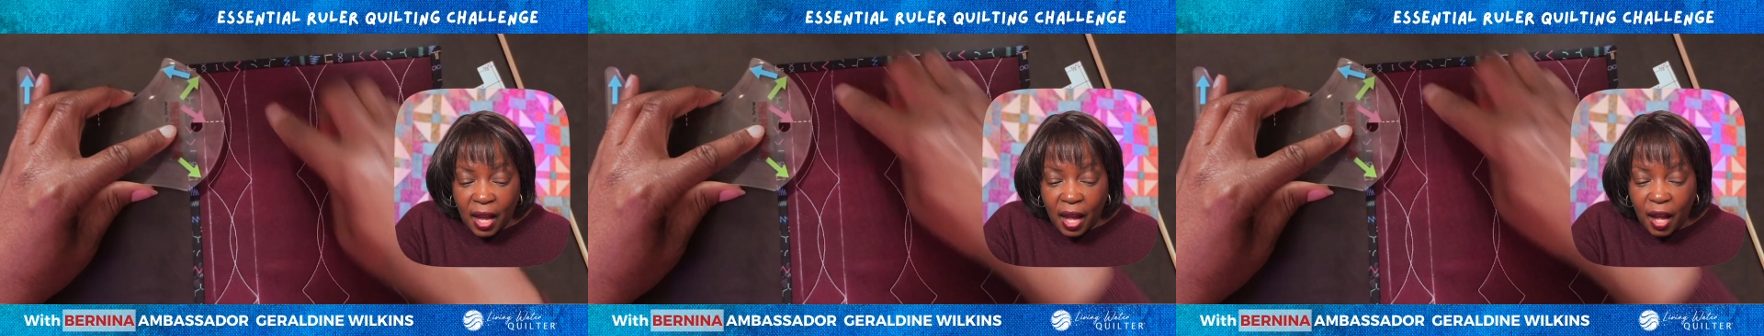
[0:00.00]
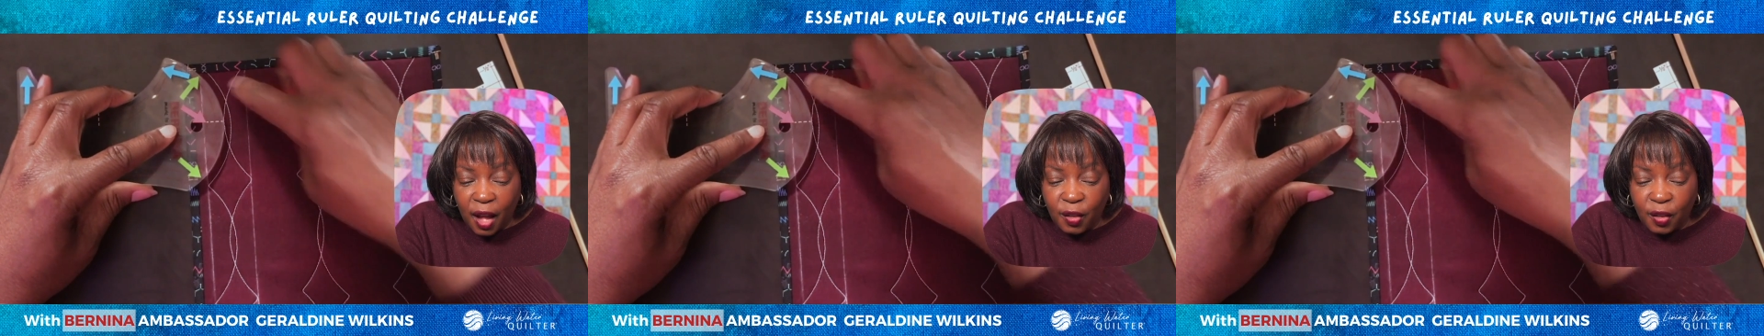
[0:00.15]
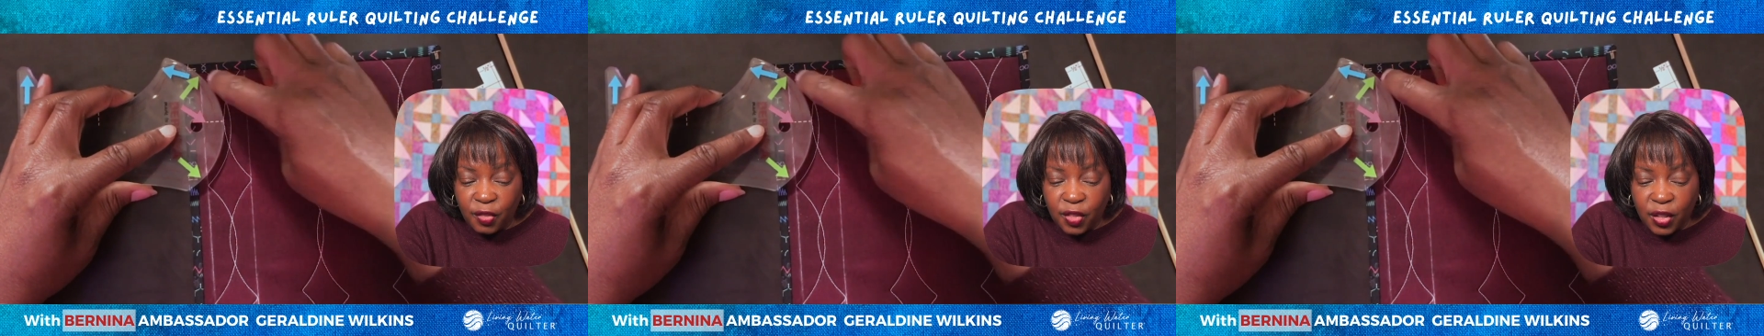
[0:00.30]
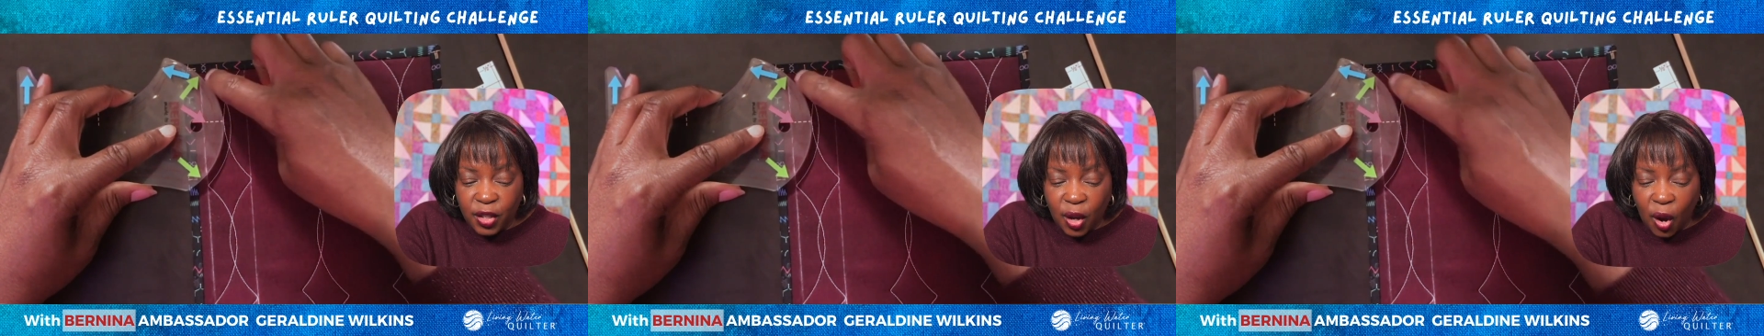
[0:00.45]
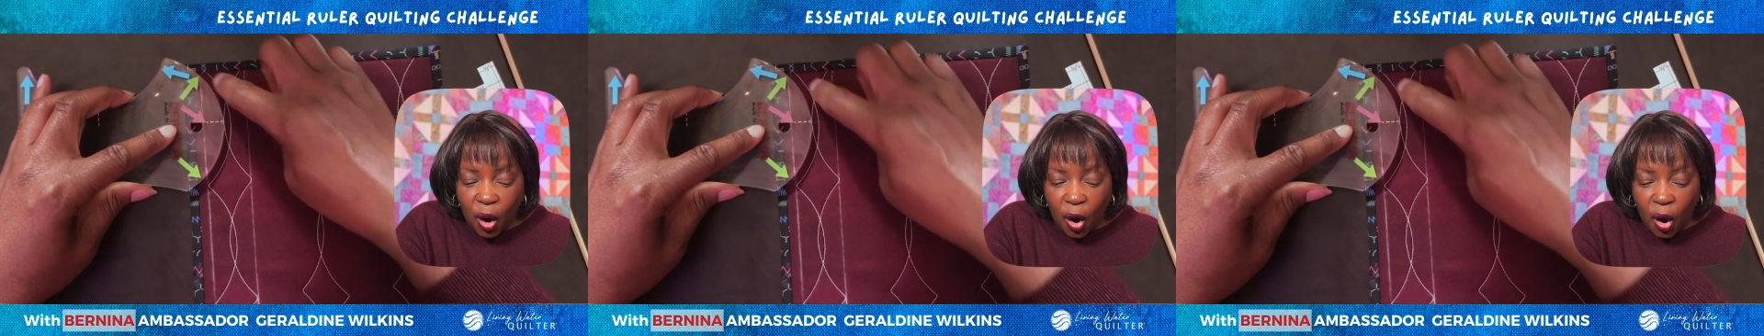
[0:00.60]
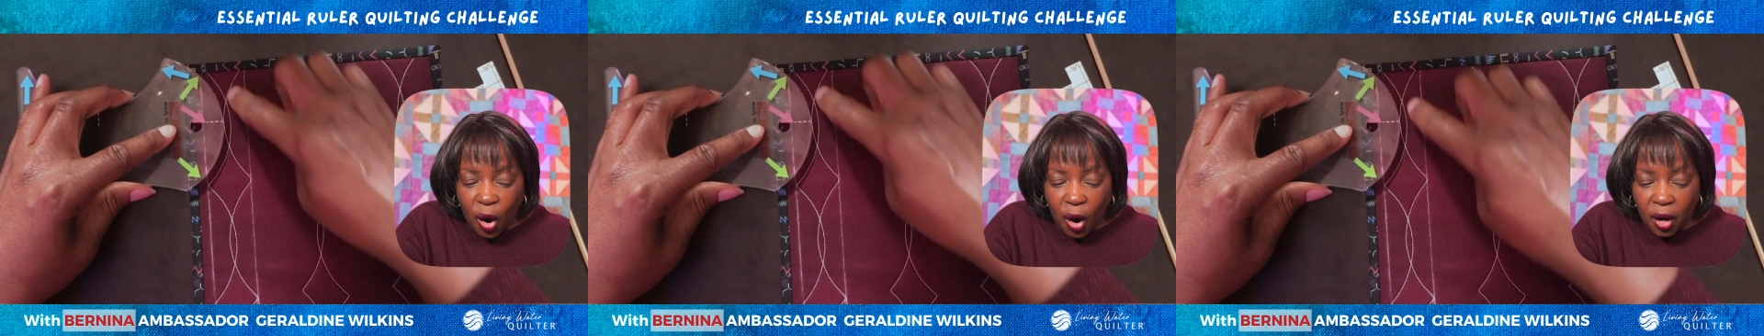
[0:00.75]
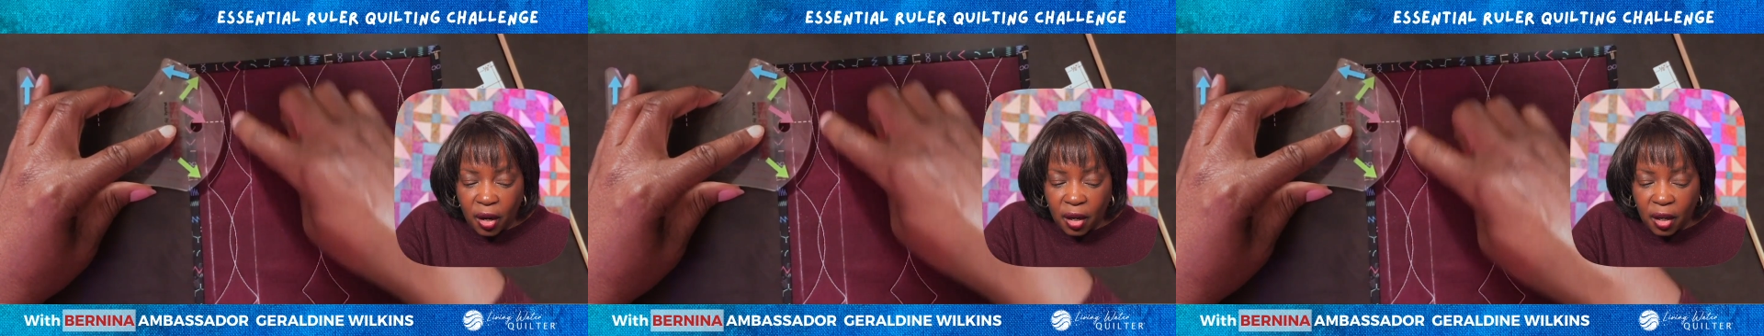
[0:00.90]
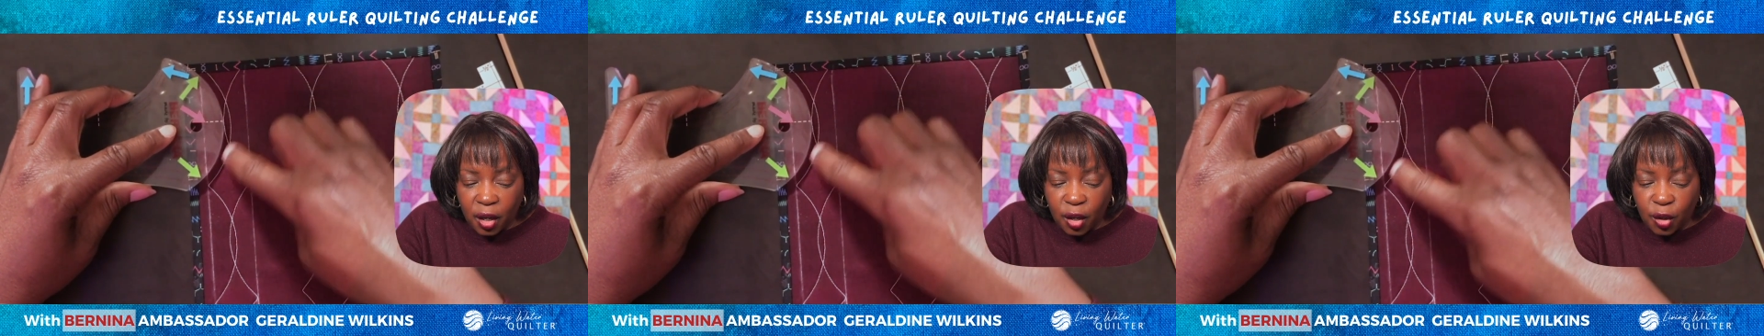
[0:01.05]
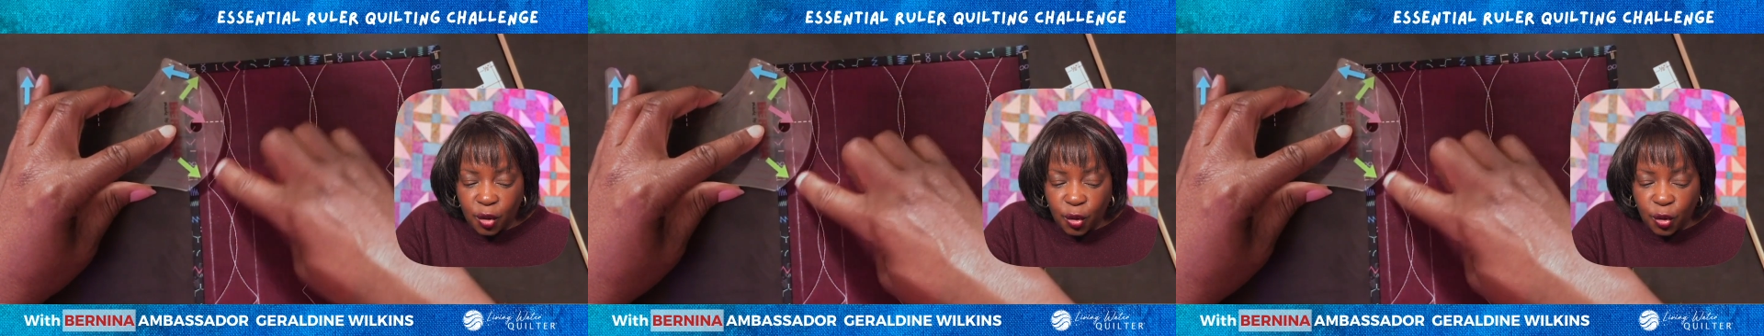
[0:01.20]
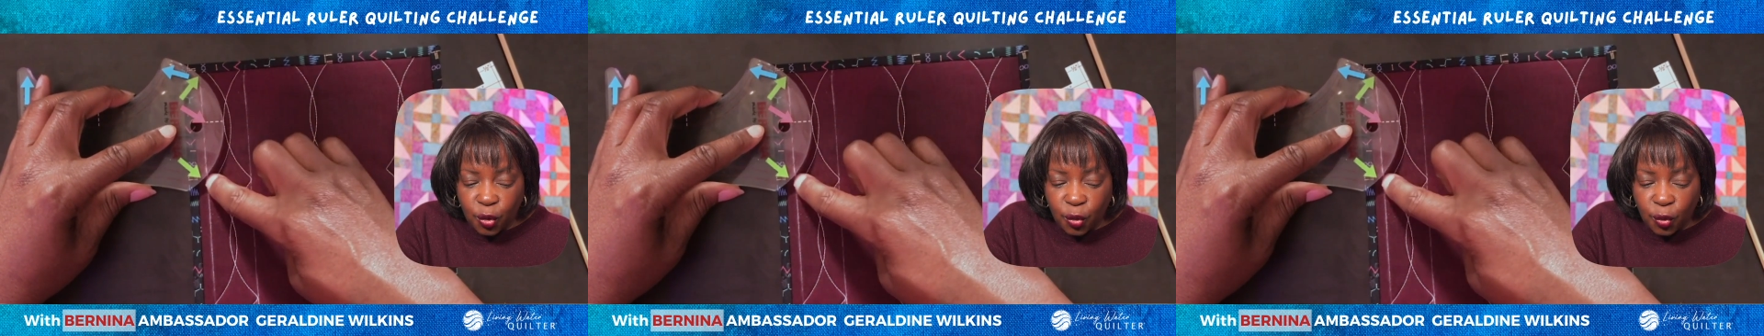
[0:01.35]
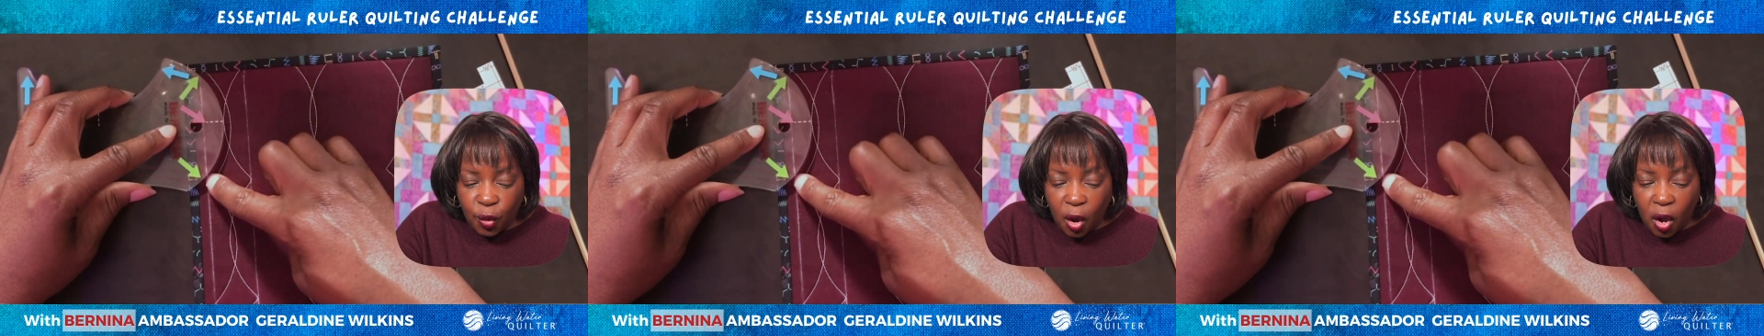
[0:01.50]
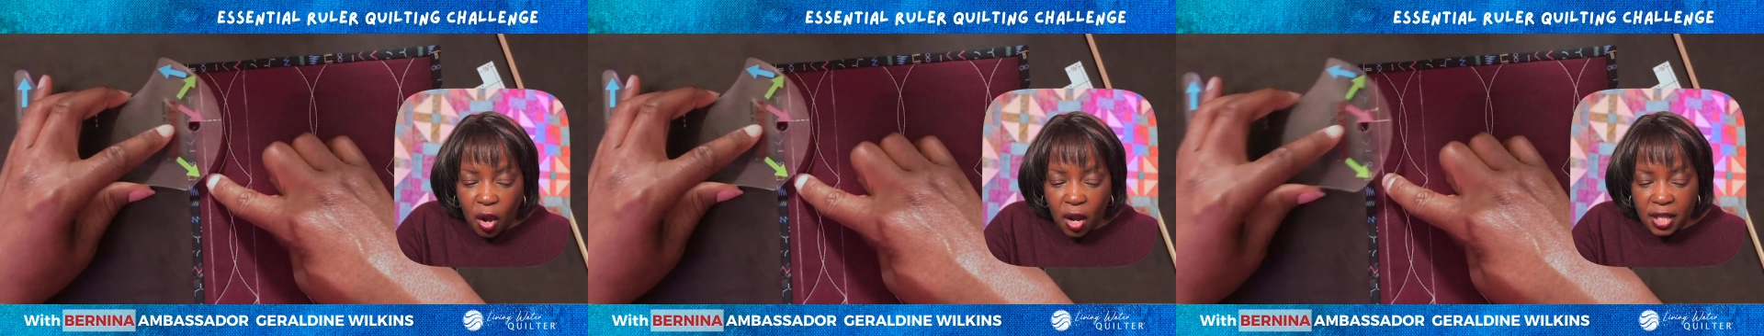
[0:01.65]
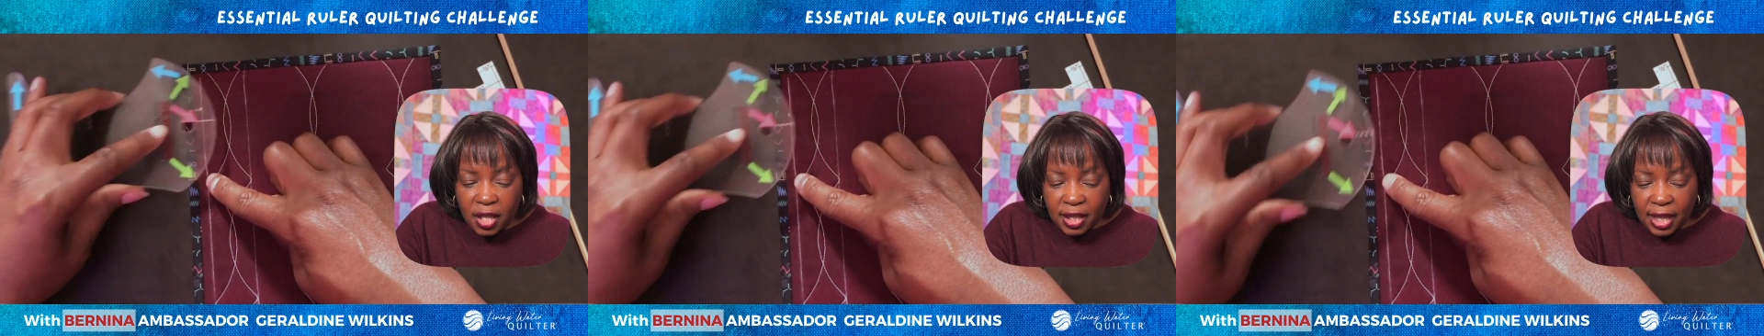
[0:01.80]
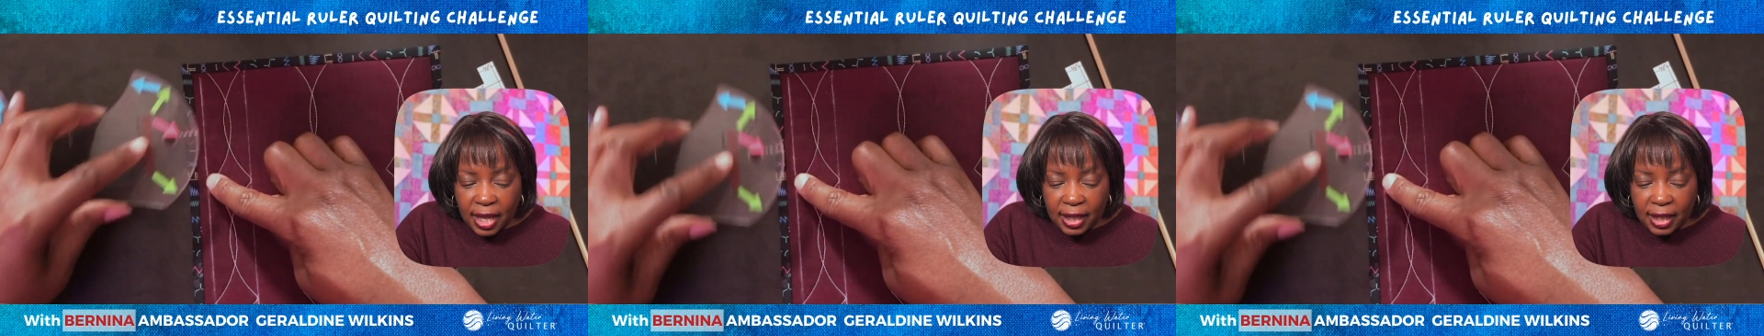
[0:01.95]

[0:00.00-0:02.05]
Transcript: of the arc across.